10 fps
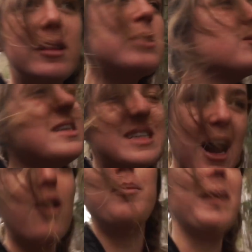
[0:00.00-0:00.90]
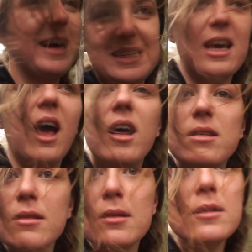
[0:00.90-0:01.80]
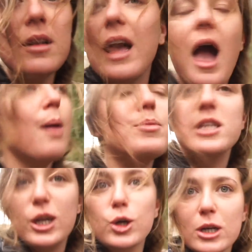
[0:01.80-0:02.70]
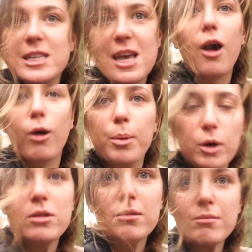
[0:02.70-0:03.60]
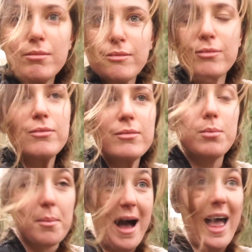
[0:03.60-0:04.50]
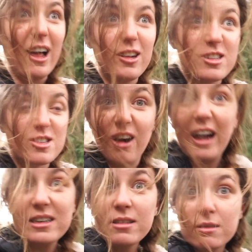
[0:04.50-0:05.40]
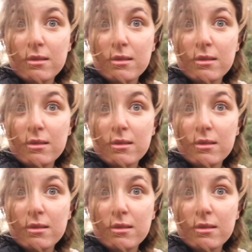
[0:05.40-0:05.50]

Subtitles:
This was a terrible idea. Like, absolutely terrible. But my hair looks great.